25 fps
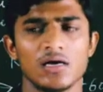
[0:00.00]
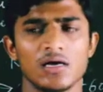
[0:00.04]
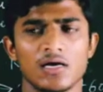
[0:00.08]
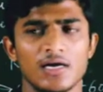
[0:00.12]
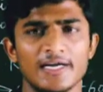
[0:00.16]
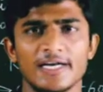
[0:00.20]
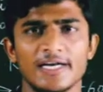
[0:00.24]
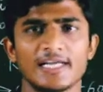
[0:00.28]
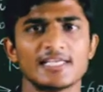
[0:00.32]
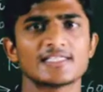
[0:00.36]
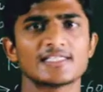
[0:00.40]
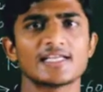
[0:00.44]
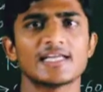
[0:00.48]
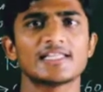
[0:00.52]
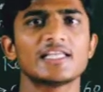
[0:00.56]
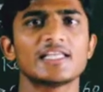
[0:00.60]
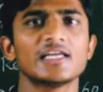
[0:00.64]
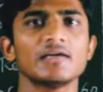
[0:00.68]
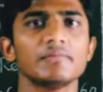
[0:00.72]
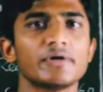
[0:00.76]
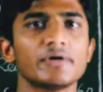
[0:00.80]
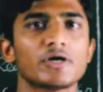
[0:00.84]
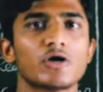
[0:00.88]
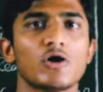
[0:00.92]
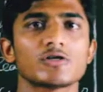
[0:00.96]
It is
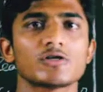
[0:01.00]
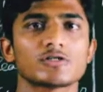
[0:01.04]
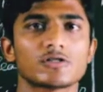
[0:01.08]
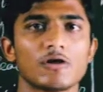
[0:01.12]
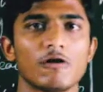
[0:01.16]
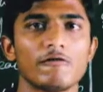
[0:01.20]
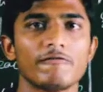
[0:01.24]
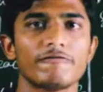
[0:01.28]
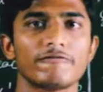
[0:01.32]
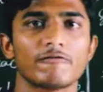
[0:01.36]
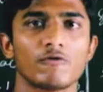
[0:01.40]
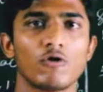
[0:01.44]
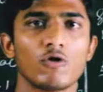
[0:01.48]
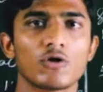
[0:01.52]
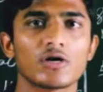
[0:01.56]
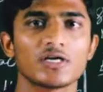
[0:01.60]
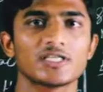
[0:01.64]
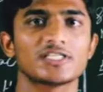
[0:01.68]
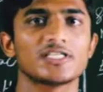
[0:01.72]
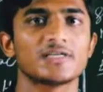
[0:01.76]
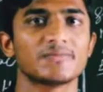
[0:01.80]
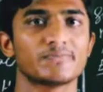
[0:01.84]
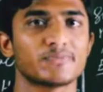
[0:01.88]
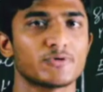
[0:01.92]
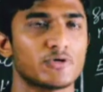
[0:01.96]
nothing because of
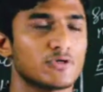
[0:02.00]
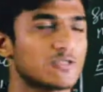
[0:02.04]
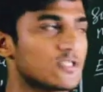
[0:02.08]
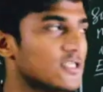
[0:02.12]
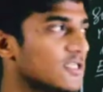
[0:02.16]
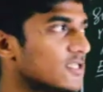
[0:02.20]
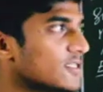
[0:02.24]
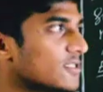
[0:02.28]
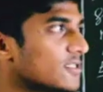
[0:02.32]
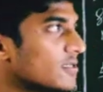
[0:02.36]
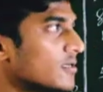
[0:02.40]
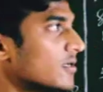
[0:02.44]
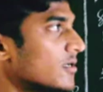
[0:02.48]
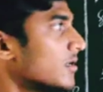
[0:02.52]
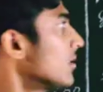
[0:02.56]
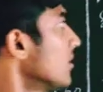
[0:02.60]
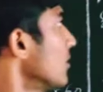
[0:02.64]
corrosion process.